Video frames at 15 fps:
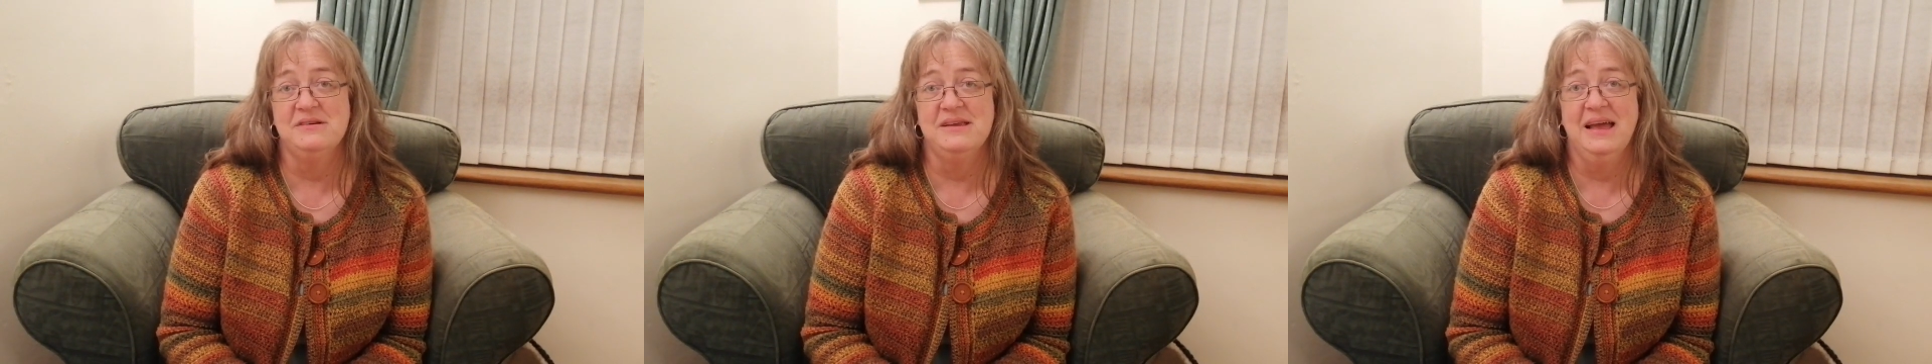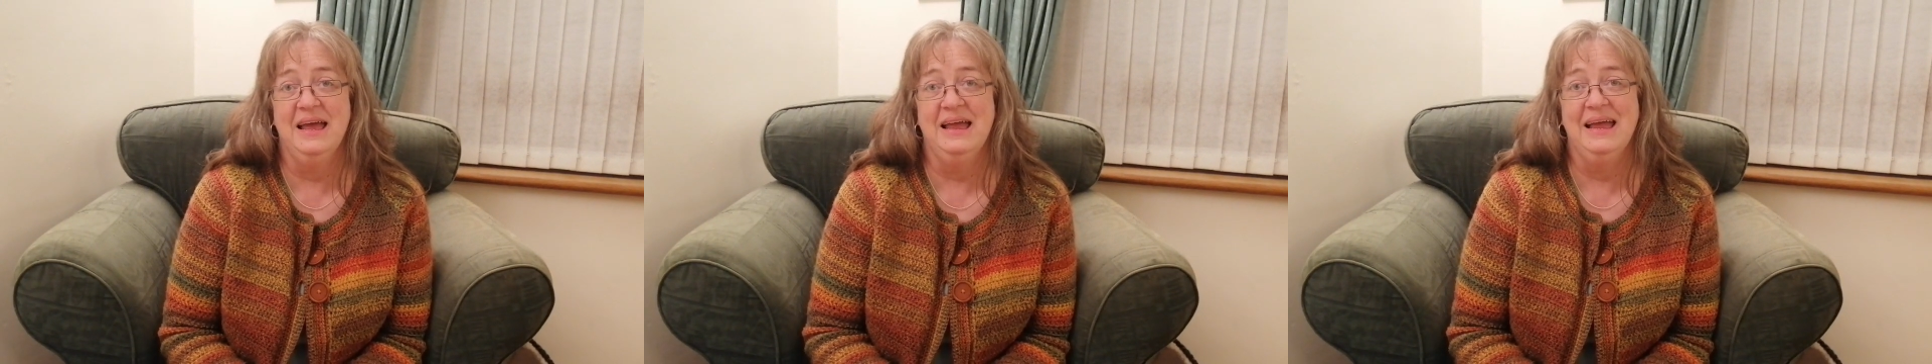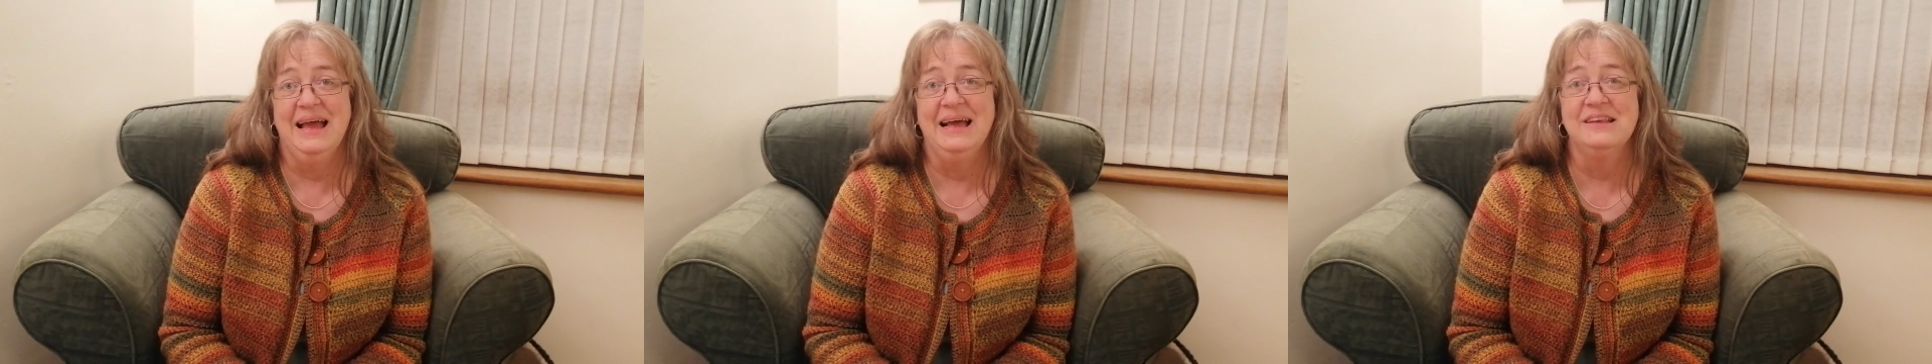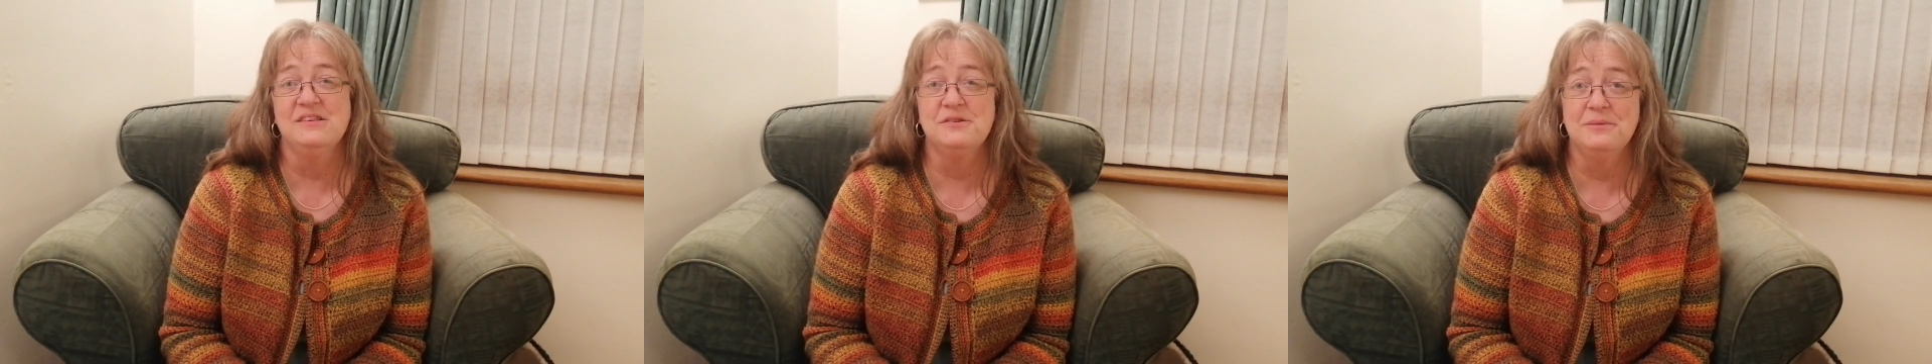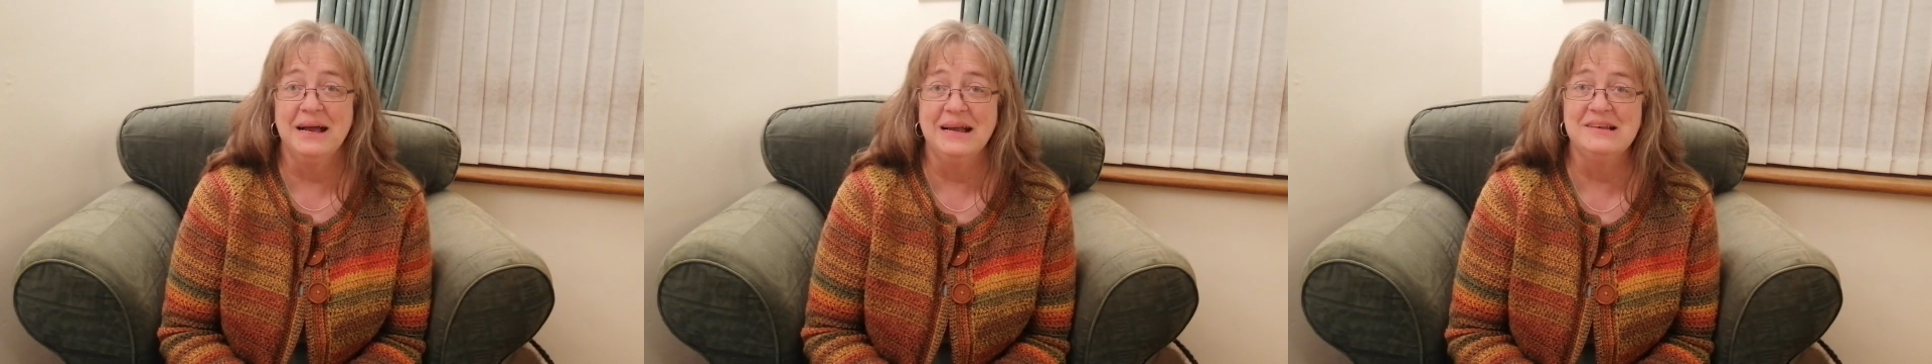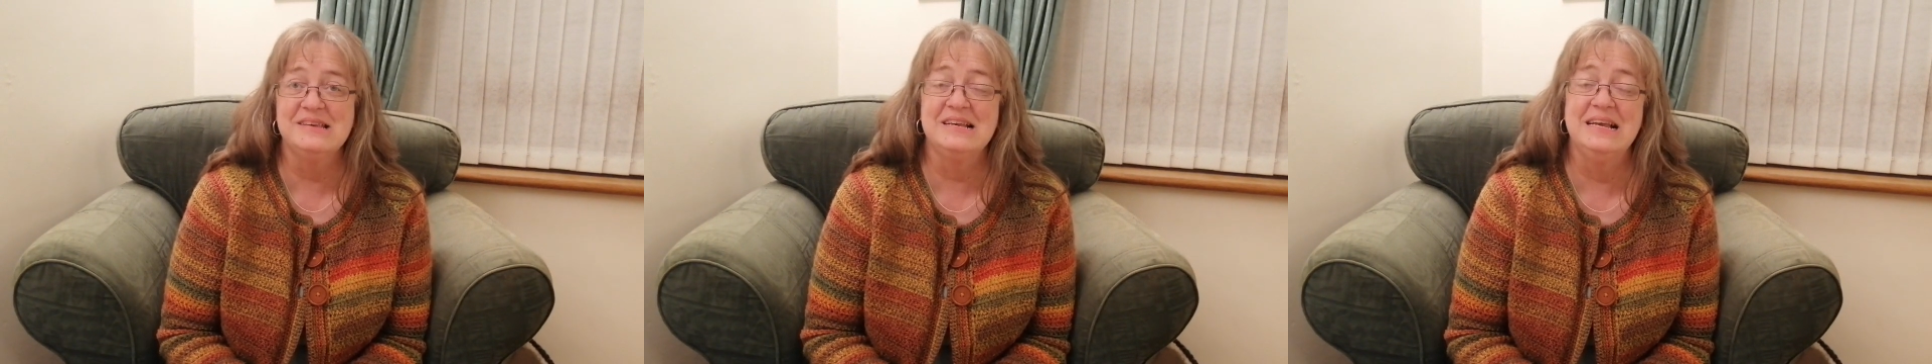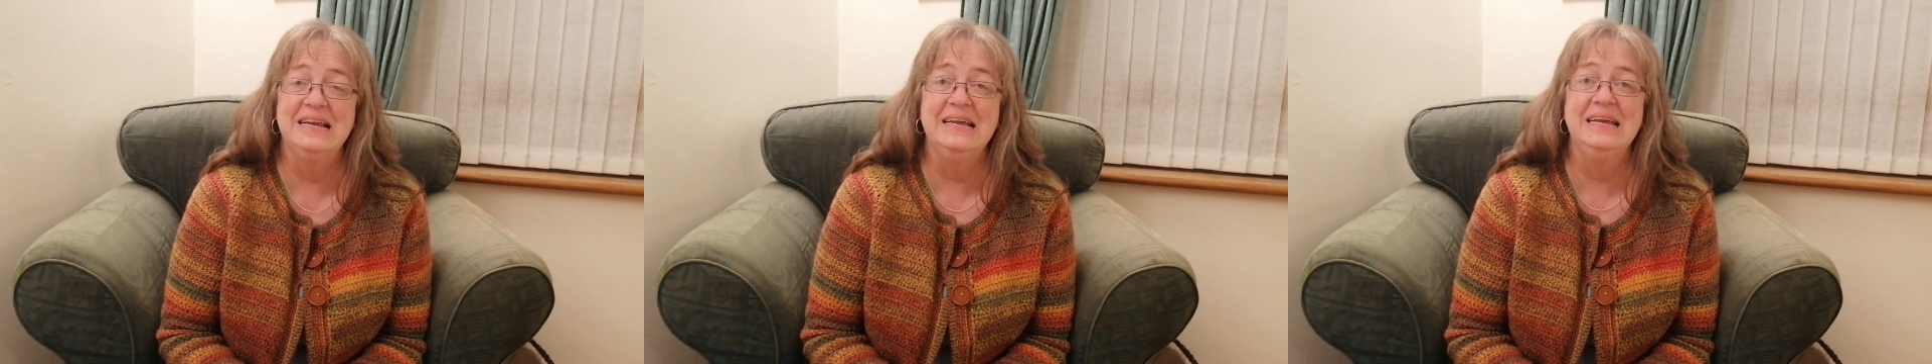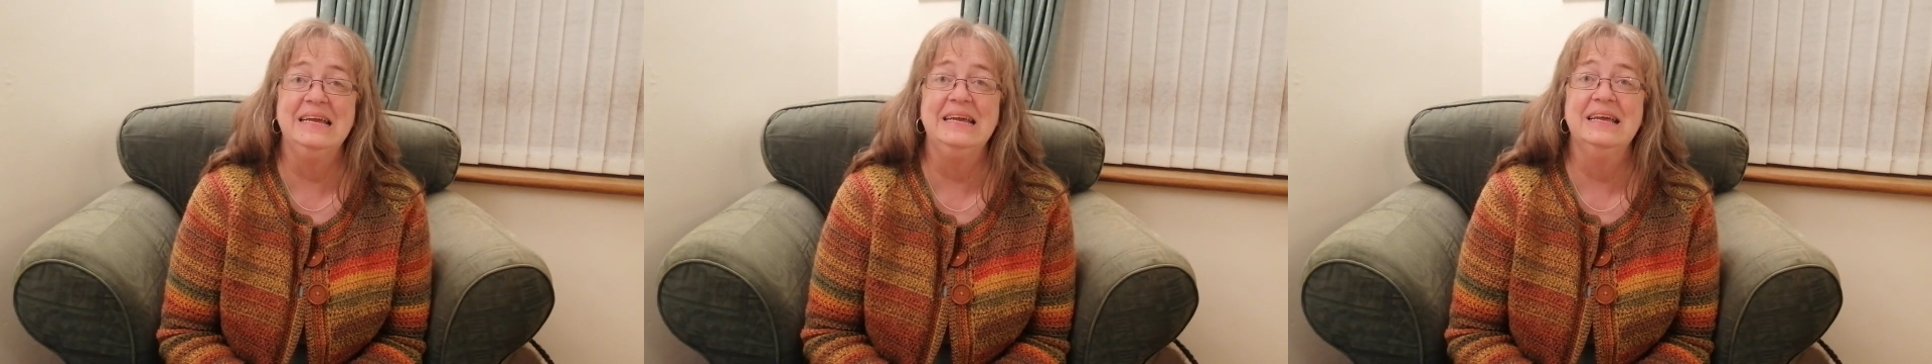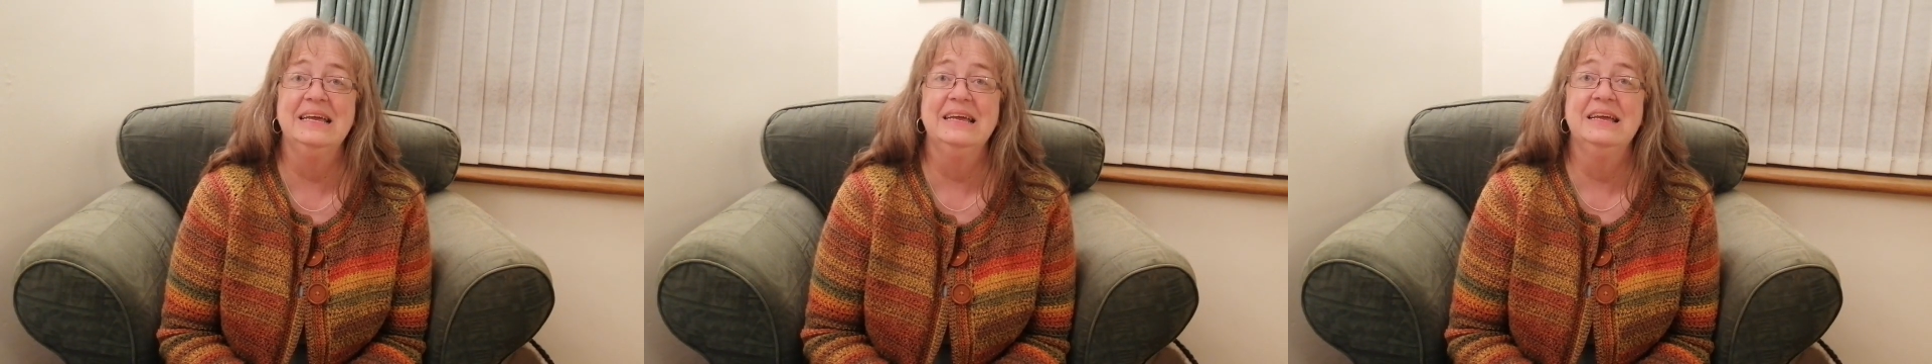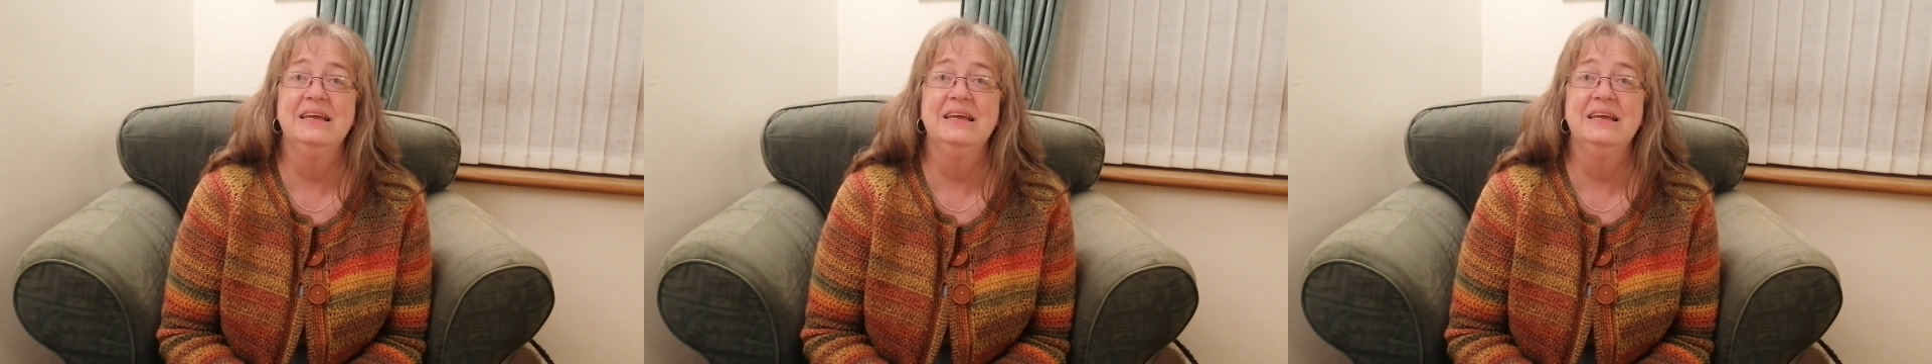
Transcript: day and to actually